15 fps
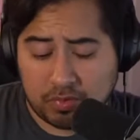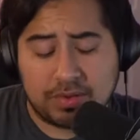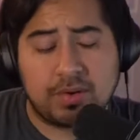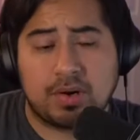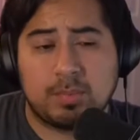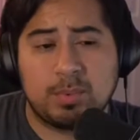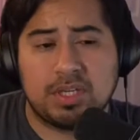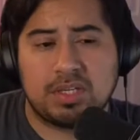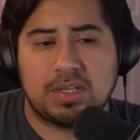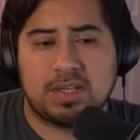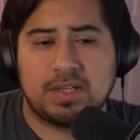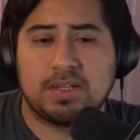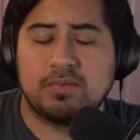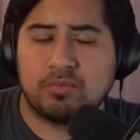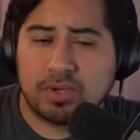with her being
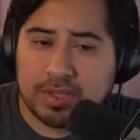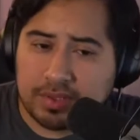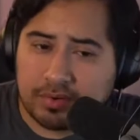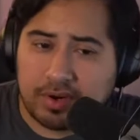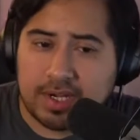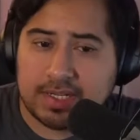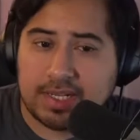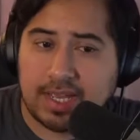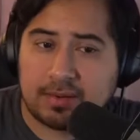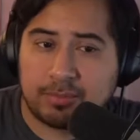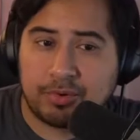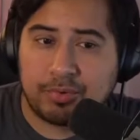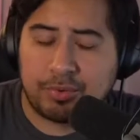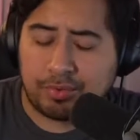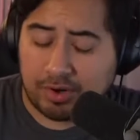in it, with Grand
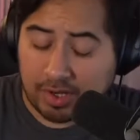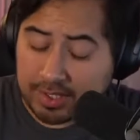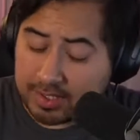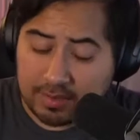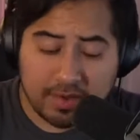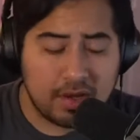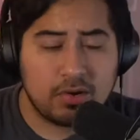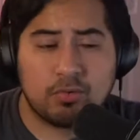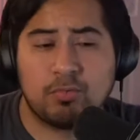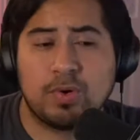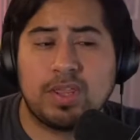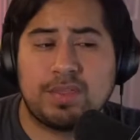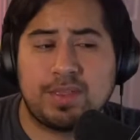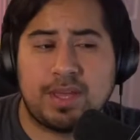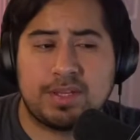Admiral Thrawn,
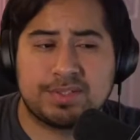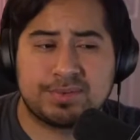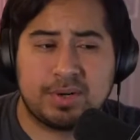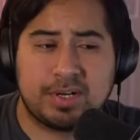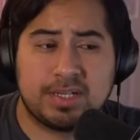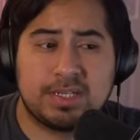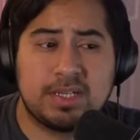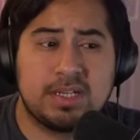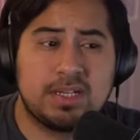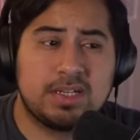with Ezra.